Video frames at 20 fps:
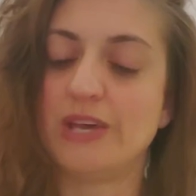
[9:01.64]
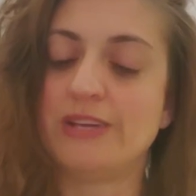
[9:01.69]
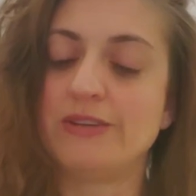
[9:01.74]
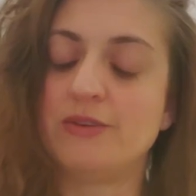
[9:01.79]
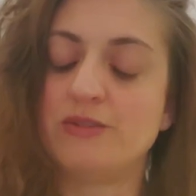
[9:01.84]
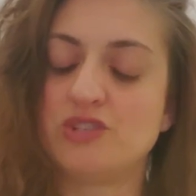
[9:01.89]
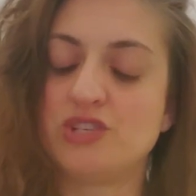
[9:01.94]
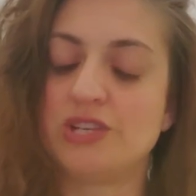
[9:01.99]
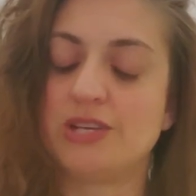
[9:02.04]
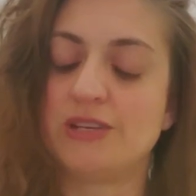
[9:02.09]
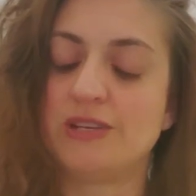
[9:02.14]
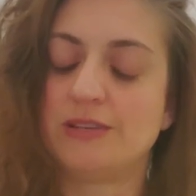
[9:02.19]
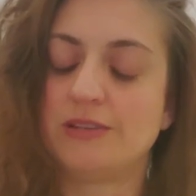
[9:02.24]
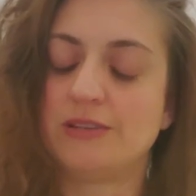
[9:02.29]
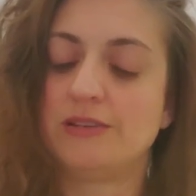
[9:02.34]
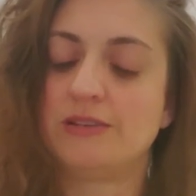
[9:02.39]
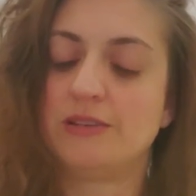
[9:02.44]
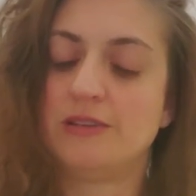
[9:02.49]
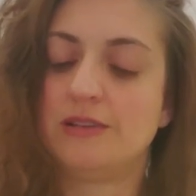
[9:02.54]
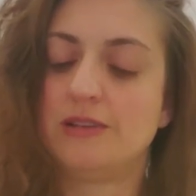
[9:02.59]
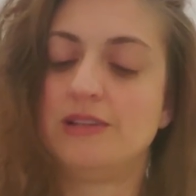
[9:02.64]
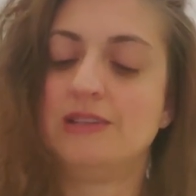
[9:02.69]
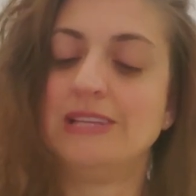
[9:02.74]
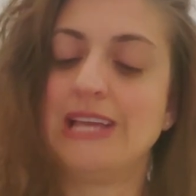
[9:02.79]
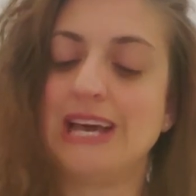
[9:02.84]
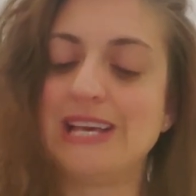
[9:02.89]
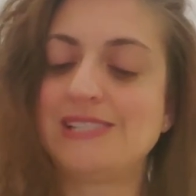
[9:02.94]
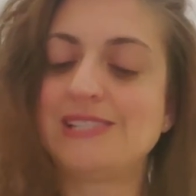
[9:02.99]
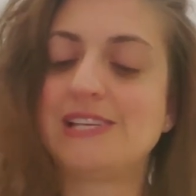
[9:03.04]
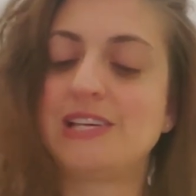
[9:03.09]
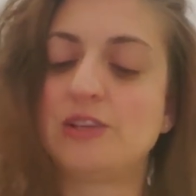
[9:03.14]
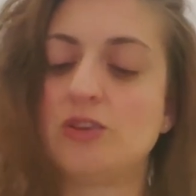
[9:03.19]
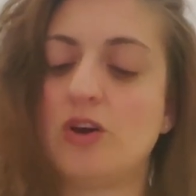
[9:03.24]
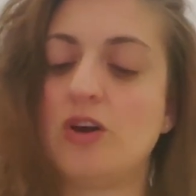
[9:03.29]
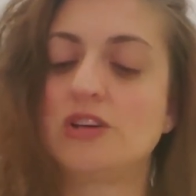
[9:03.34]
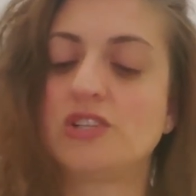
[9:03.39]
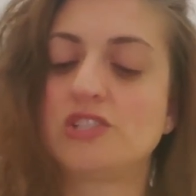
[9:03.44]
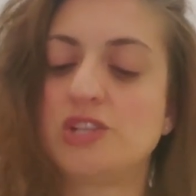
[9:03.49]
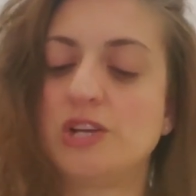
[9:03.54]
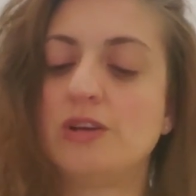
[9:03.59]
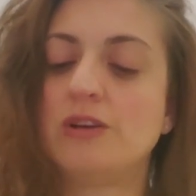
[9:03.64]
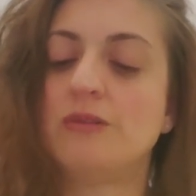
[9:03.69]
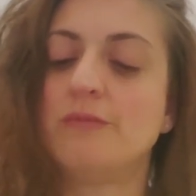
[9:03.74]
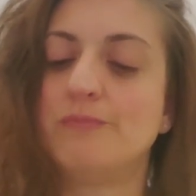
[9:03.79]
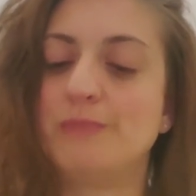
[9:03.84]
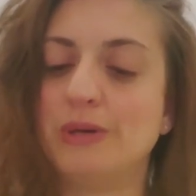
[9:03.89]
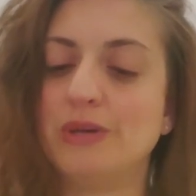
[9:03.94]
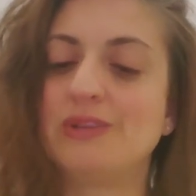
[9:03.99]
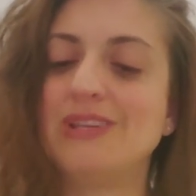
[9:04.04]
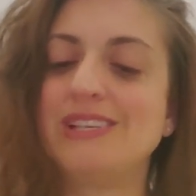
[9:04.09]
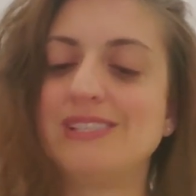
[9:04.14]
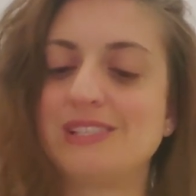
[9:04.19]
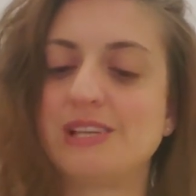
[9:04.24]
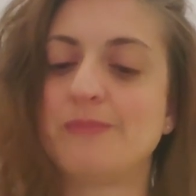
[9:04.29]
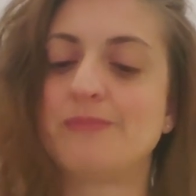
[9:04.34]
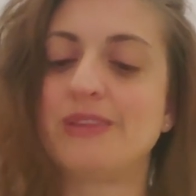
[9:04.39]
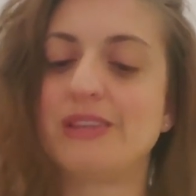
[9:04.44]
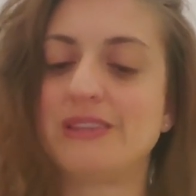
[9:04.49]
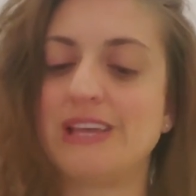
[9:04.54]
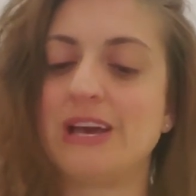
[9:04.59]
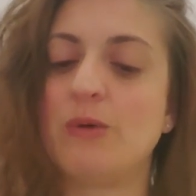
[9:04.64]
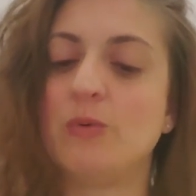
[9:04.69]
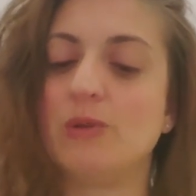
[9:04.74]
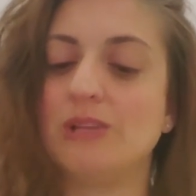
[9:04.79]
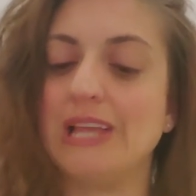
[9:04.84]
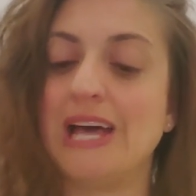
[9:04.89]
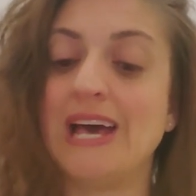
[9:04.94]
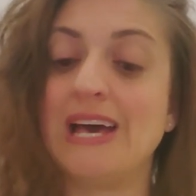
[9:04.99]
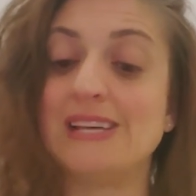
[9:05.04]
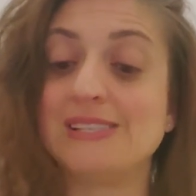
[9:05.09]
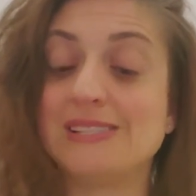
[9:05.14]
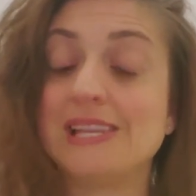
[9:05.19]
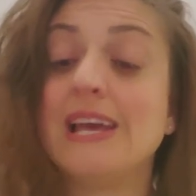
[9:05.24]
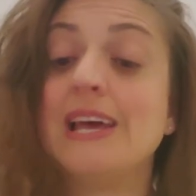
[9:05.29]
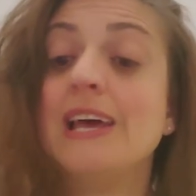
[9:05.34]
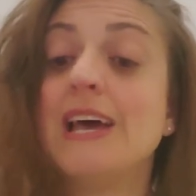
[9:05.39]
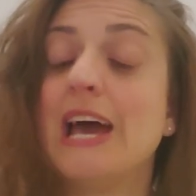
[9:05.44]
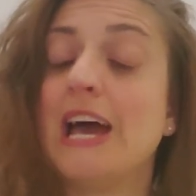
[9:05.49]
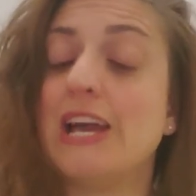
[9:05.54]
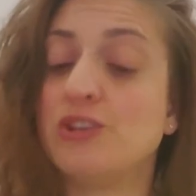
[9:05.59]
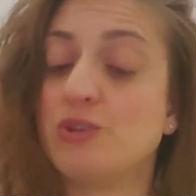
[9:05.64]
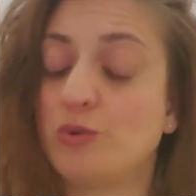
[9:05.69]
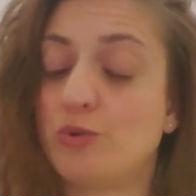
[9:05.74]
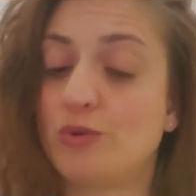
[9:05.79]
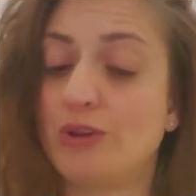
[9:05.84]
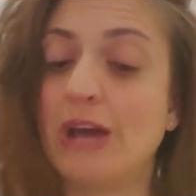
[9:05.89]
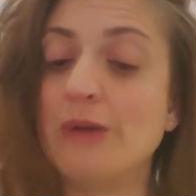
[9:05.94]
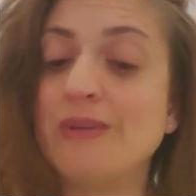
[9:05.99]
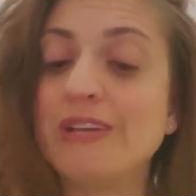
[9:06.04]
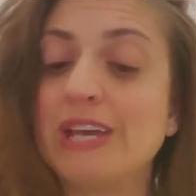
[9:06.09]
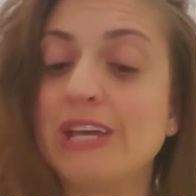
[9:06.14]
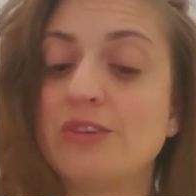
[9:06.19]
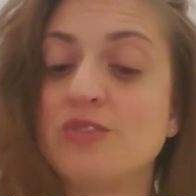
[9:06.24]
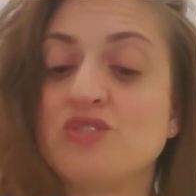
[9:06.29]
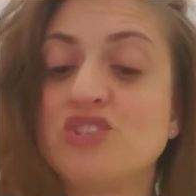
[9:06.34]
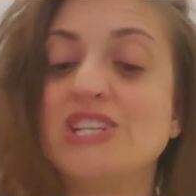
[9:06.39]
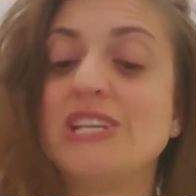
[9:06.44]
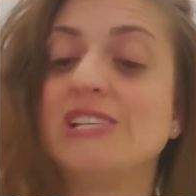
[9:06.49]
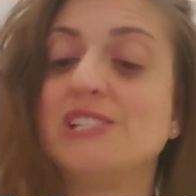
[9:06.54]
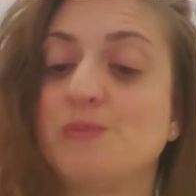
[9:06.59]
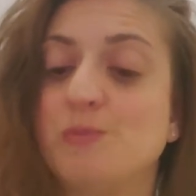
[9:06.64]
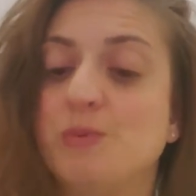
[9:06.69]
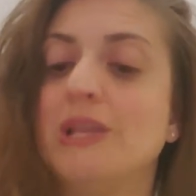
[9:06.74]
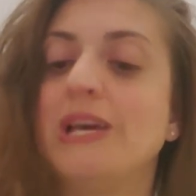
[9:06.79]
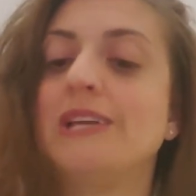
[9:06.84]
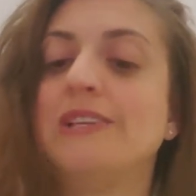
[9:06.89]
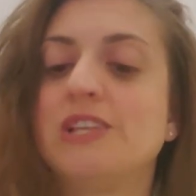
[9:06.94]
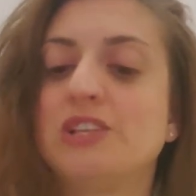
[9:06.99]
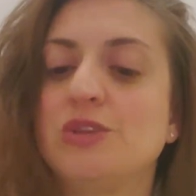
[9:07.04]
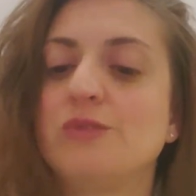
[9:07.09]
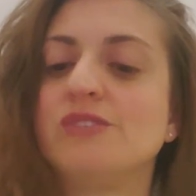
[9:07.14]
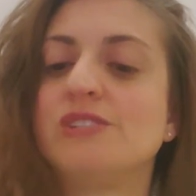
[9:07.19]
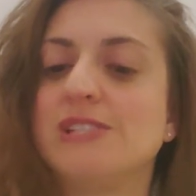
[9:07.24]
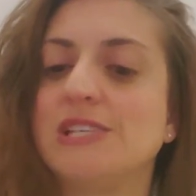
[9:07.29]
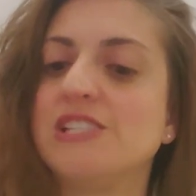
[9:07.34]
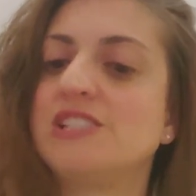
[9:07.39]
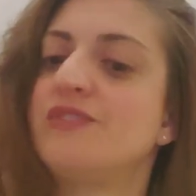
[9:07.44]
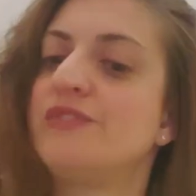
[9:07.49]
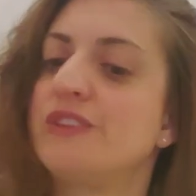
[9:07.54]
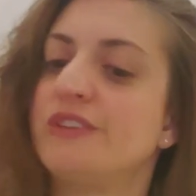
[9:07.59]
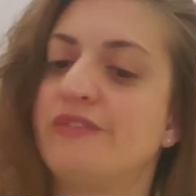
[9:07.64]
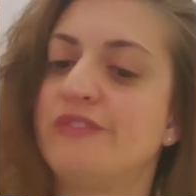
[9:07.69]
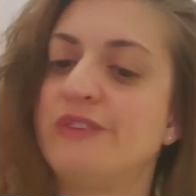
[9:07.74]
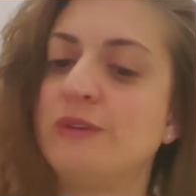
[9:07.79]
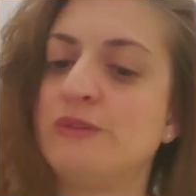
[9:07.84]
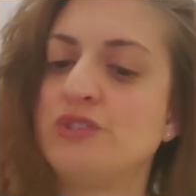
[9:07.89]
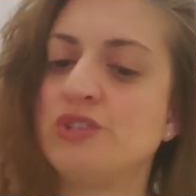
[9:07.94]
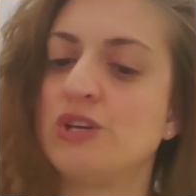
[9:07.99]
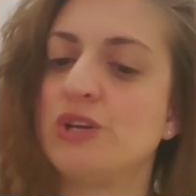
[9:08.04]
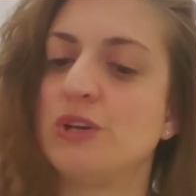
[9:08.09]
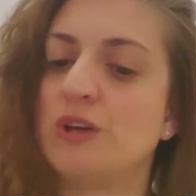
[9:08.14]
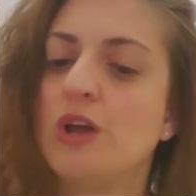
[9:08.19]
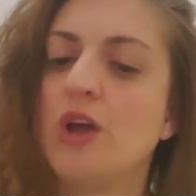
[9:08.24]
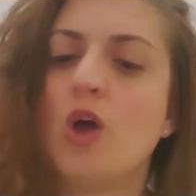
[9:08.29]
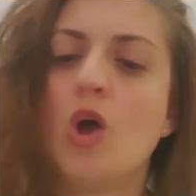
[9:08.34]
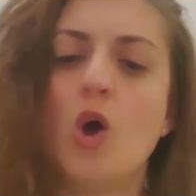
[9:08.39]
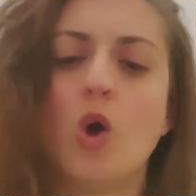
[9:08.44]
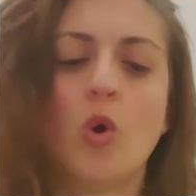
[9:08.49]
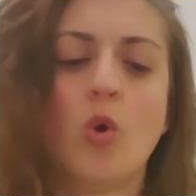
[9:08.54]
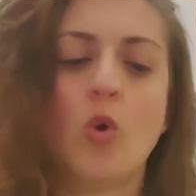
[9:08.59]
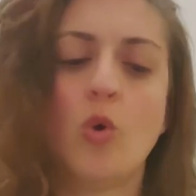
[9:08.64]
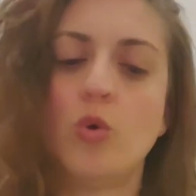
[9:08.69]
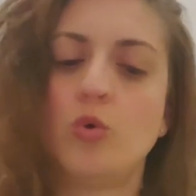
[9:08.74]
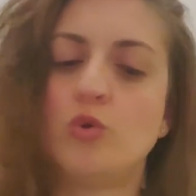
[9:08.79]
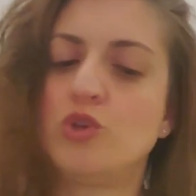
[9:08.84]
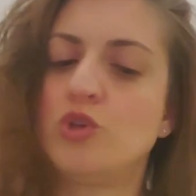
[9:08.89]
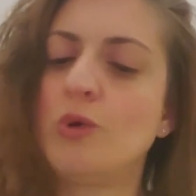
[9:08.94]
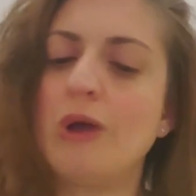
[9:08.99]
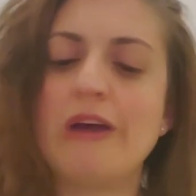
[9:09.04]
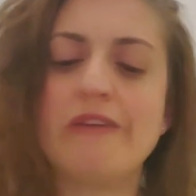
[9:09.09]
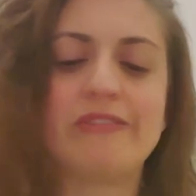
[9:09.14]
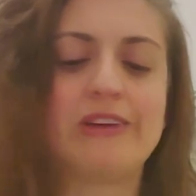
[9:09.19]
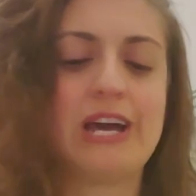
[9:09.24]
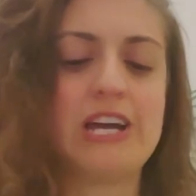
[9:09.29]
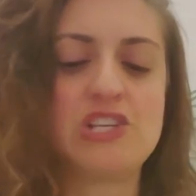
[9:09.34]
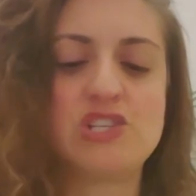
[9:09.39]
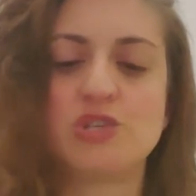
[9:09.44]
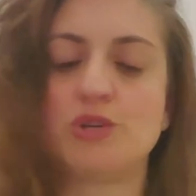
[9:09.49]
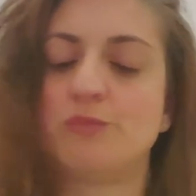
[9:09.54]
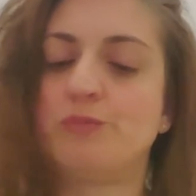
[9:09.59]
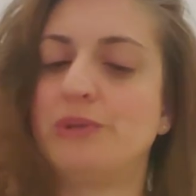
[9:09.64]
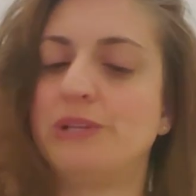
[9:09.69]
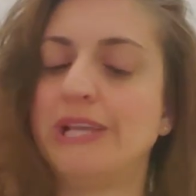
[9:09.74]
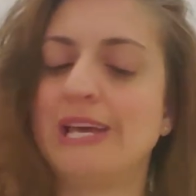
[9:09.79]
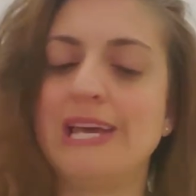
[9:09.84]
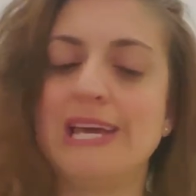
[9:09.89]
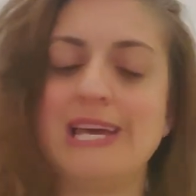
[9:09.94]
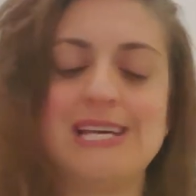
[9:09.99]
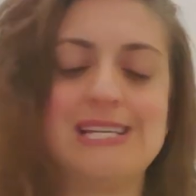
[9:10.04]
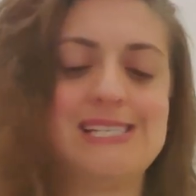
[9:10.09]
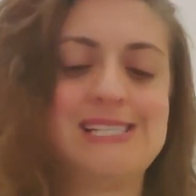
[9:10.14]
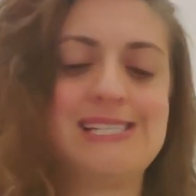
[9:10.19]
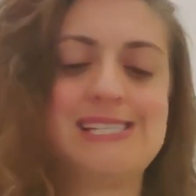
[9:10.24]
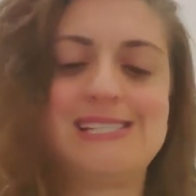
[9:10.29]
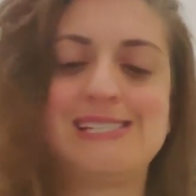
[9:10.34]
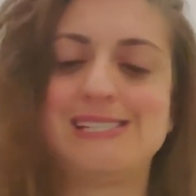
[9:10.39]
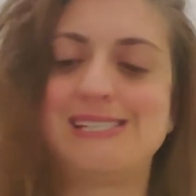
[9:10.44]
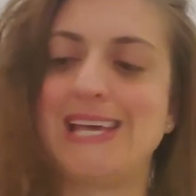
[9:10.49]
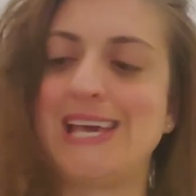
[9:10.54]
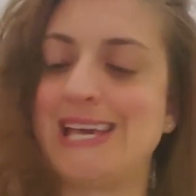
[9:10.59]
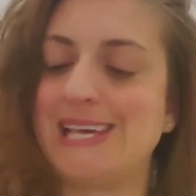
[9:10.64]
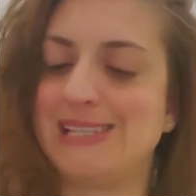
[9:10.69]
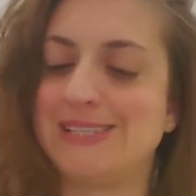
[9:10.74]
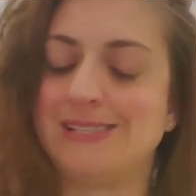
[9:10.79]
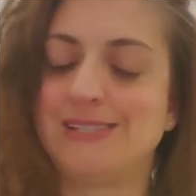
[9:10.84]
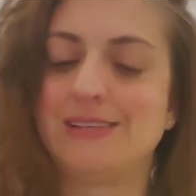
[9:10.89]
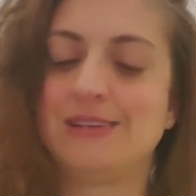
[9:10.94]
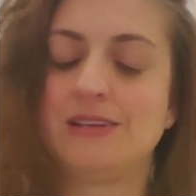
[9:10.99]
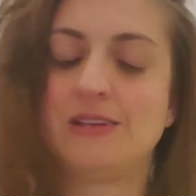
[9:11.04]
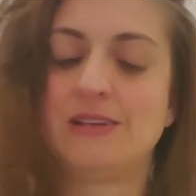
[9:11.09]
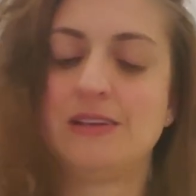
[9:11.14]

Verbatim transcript: energy. Lasting long term, building something that will last. And your crowning energy is planting those seeds for the future. Oh, you have got your plan set.